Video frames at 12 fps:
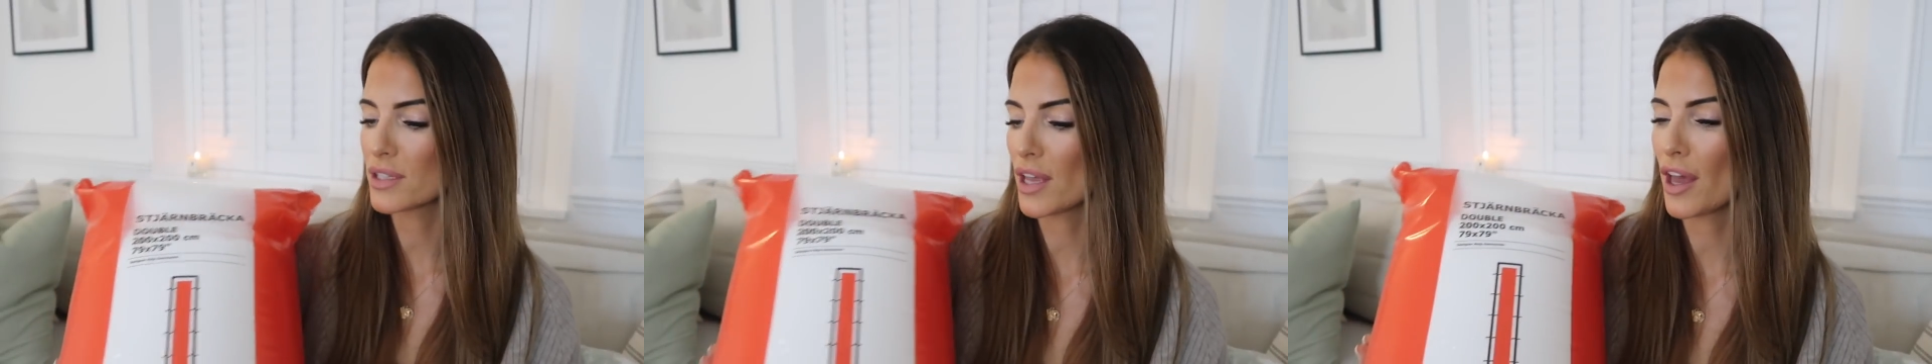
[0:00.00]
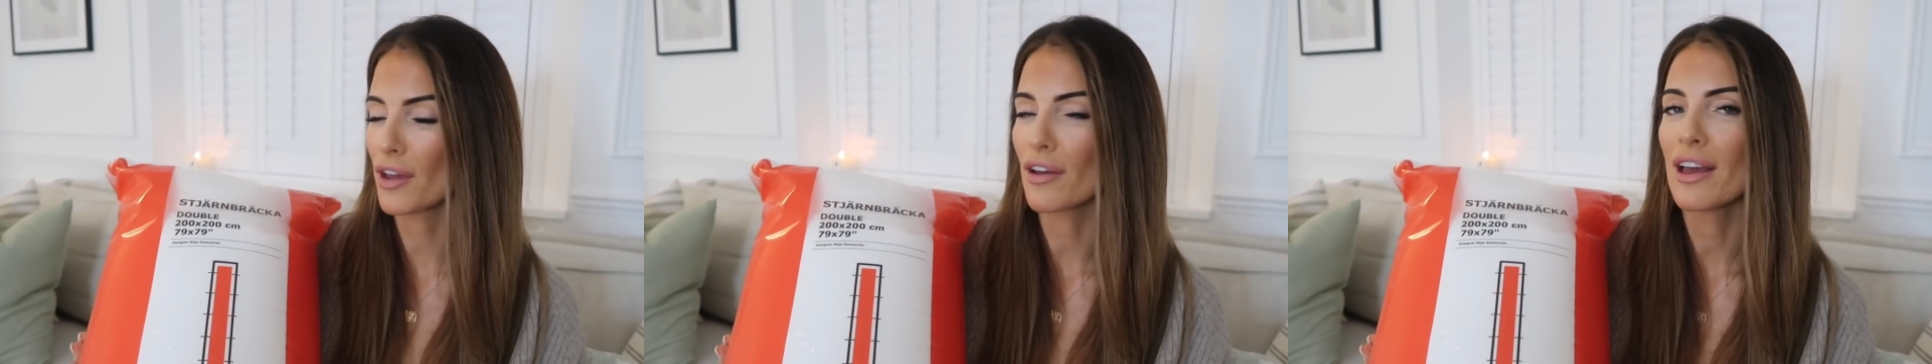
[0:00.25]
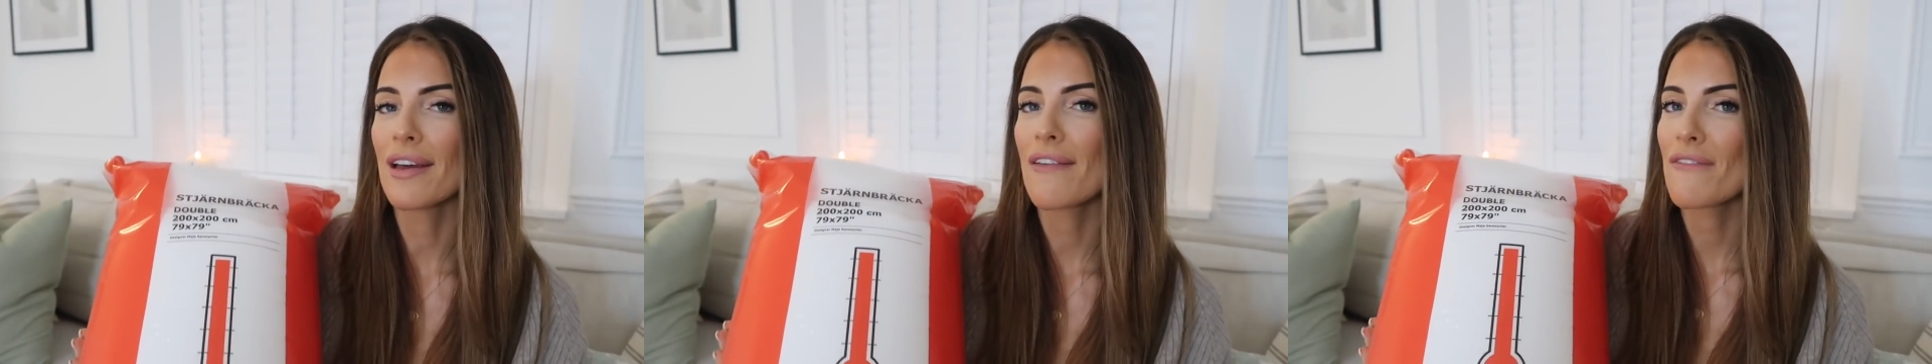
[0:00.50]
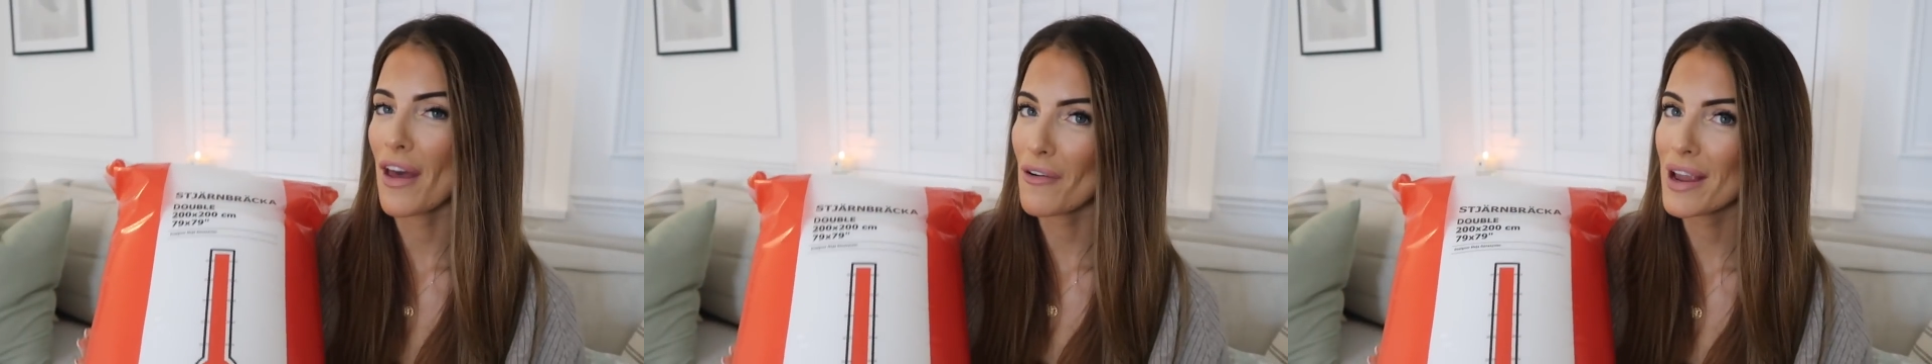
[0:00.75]
So
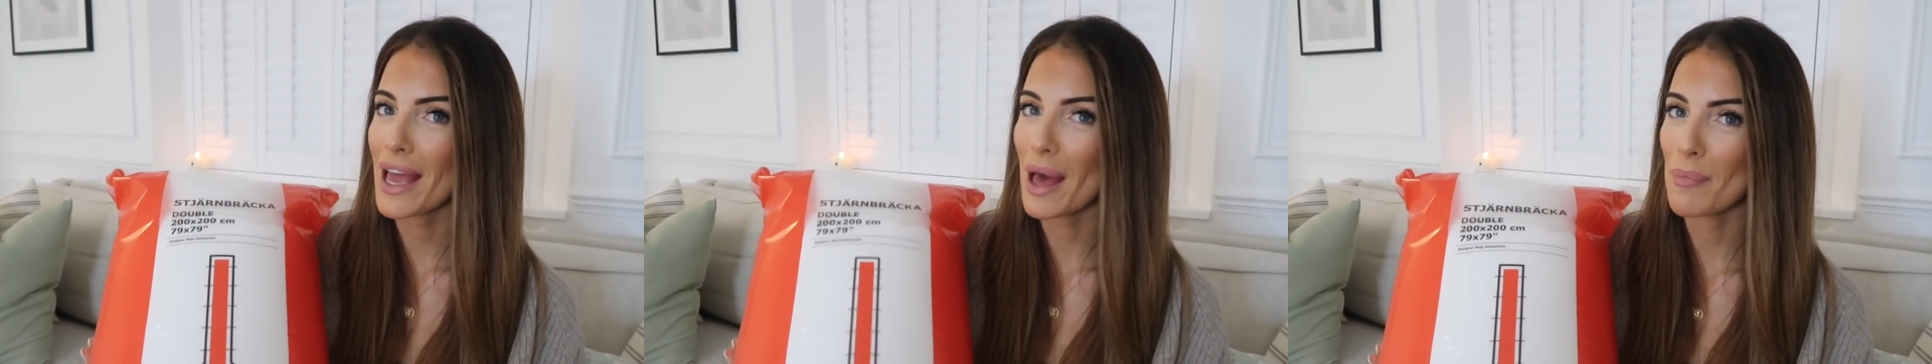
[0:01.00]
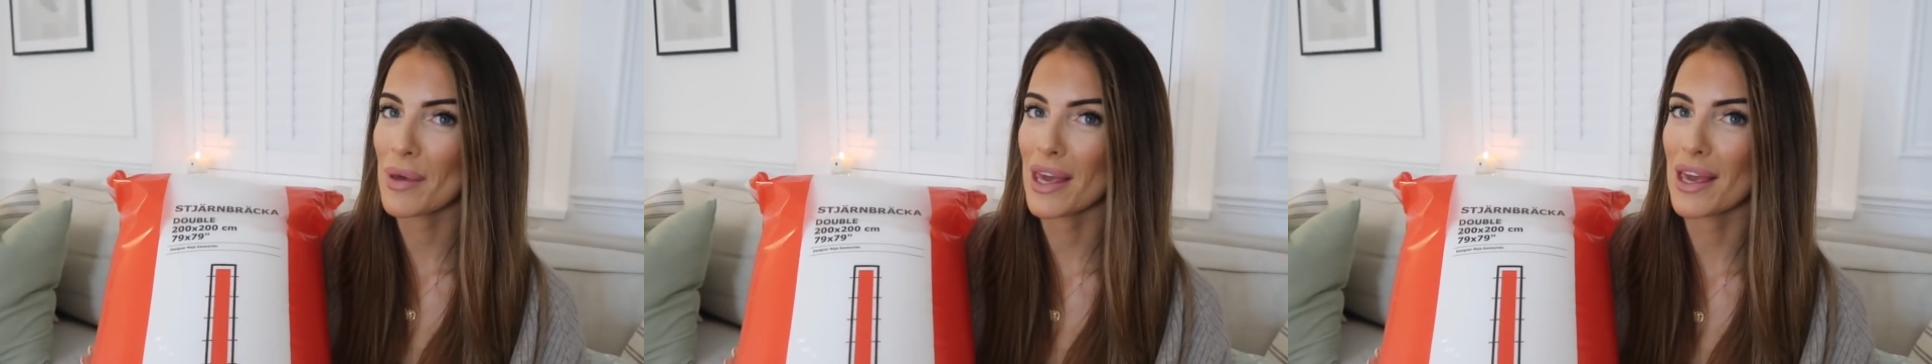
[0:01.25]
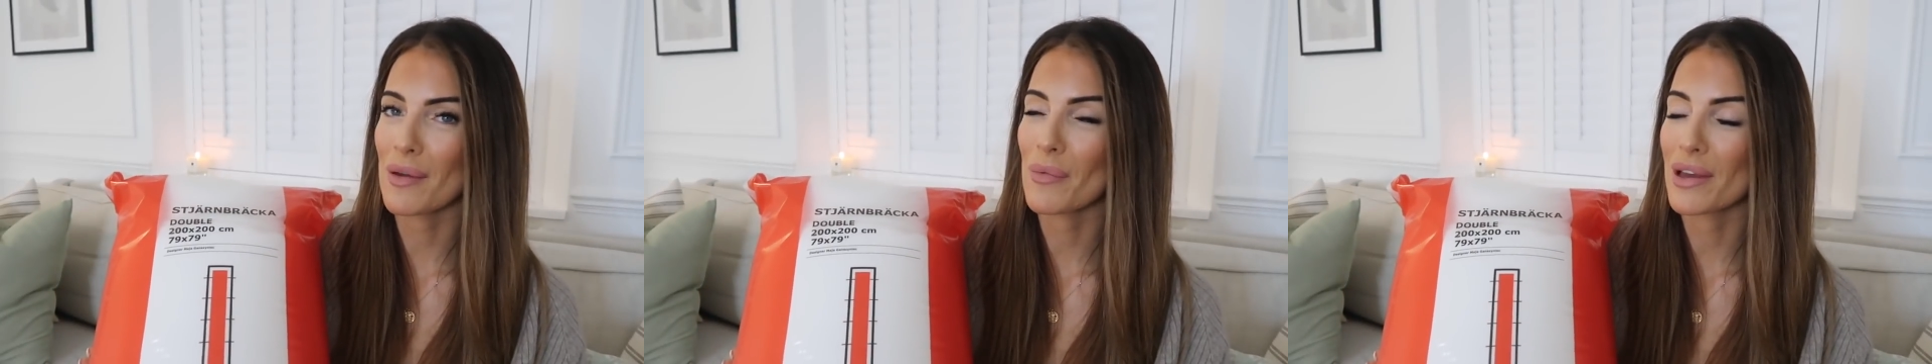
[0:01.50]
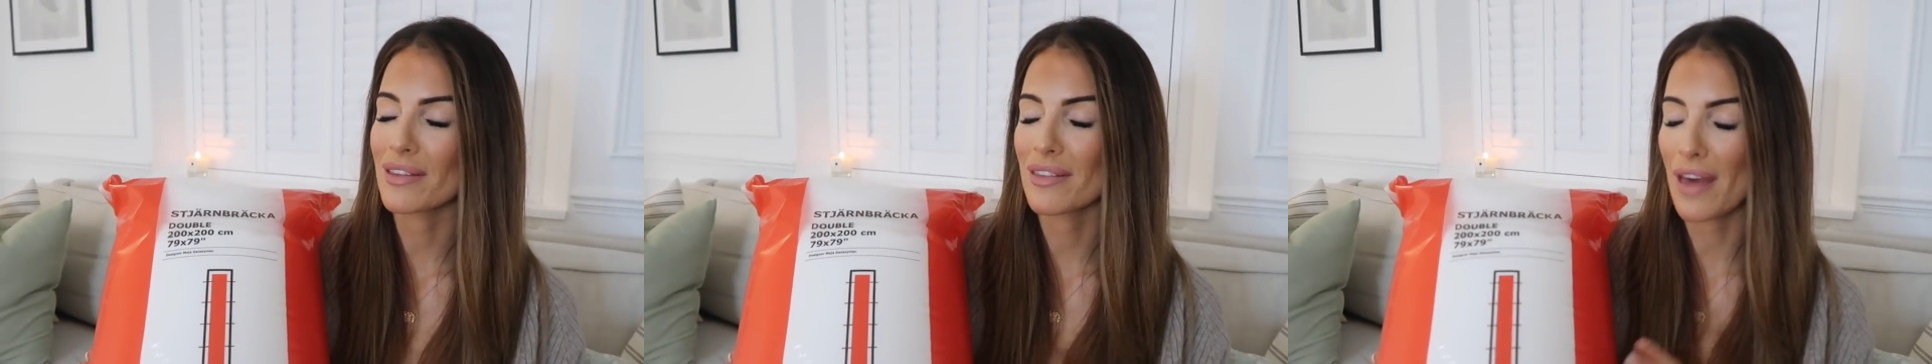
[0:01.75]
very happy
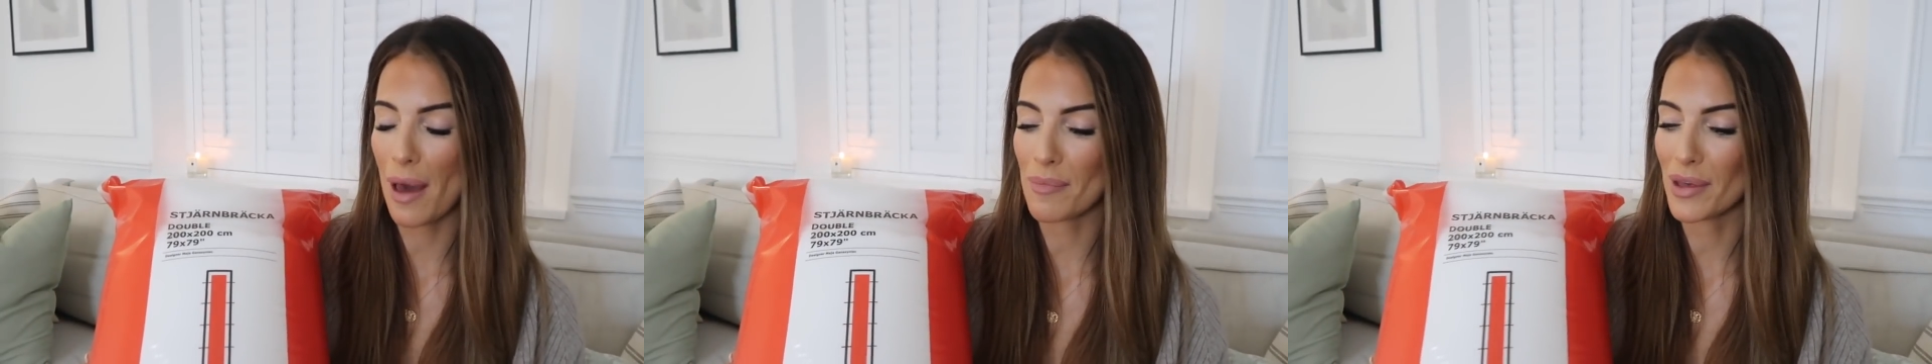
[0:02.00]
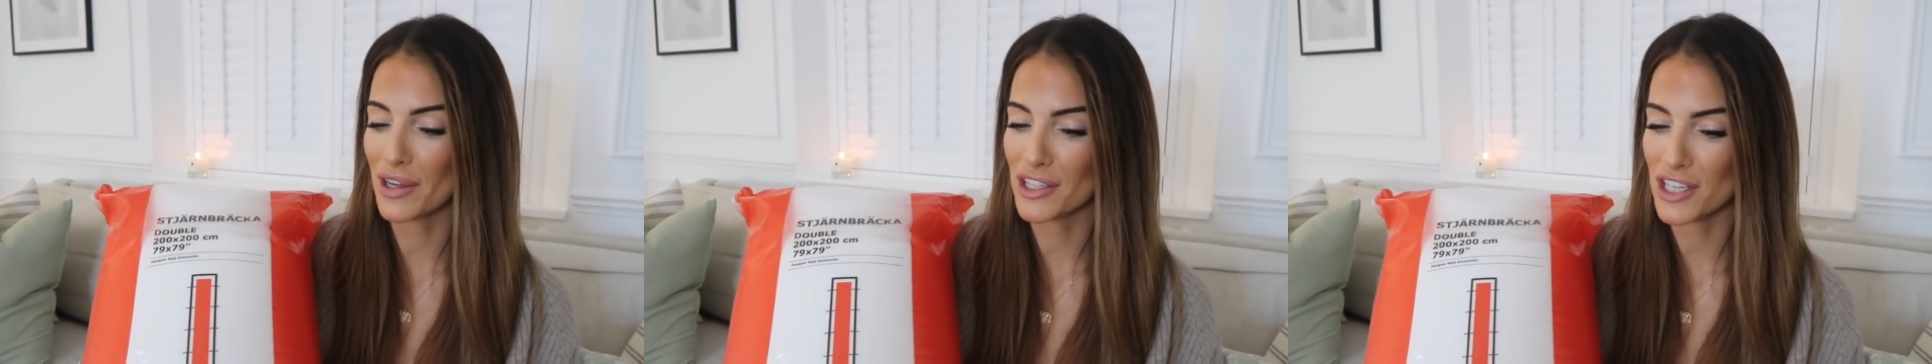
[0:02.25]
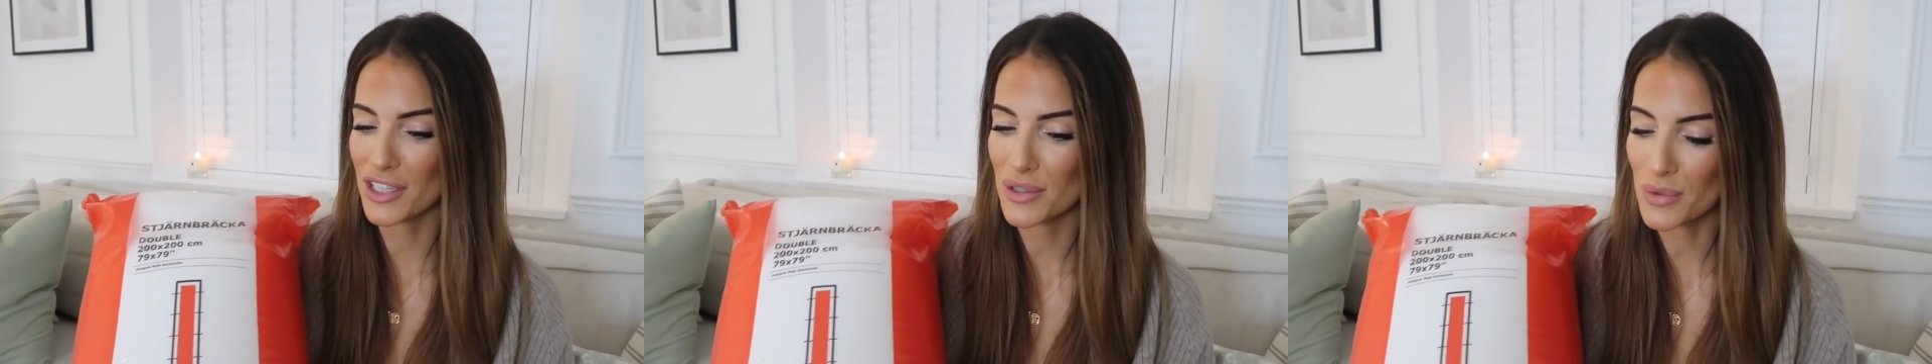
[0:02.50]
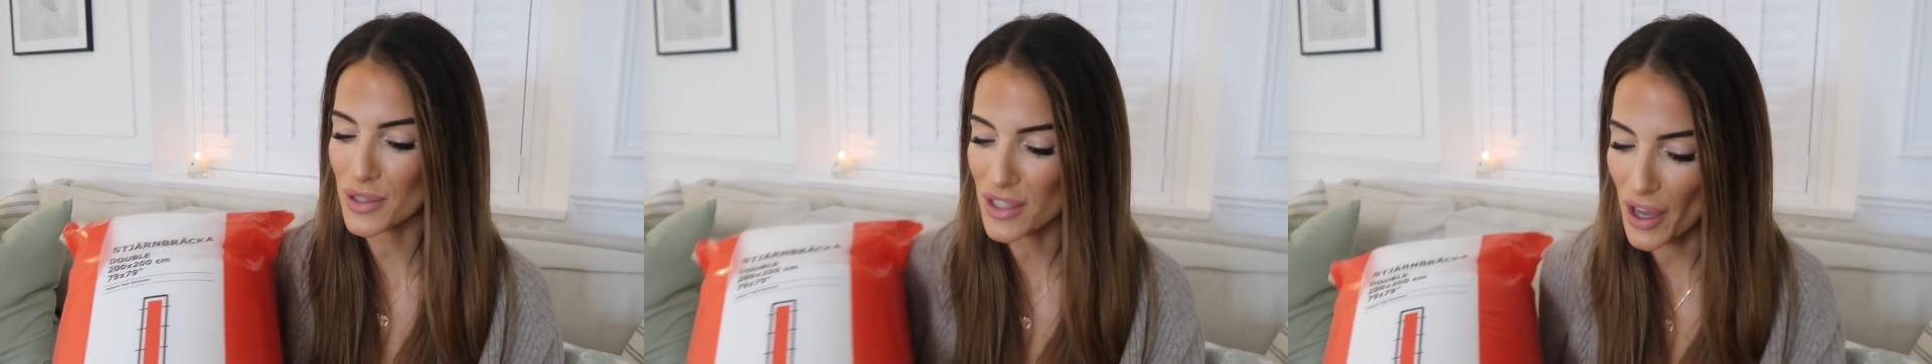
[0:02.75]
with that purchase
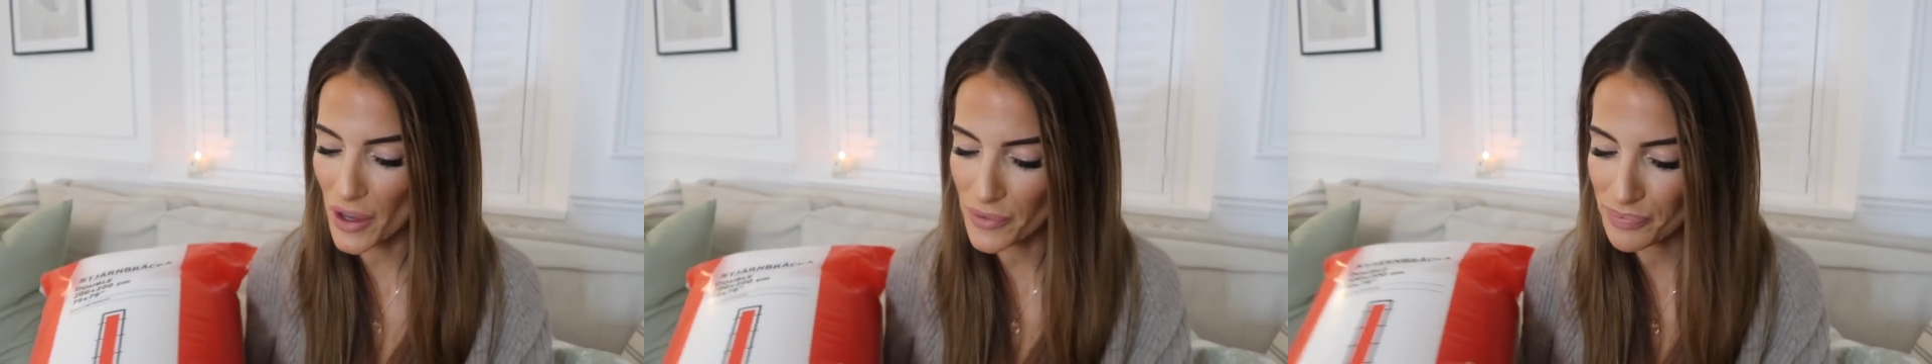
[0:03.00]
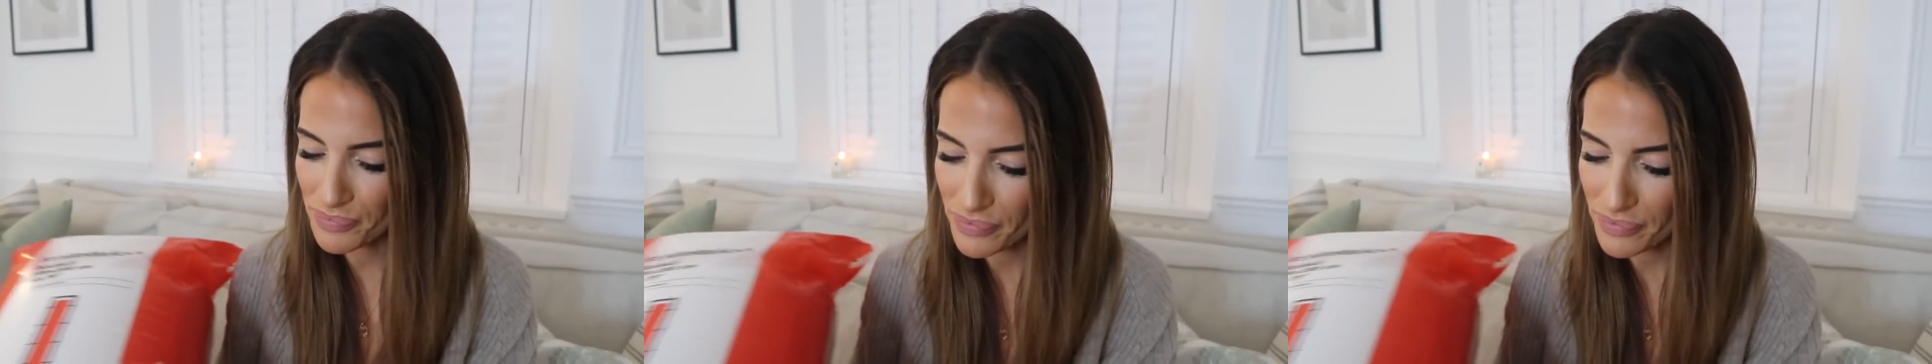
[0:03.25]
also.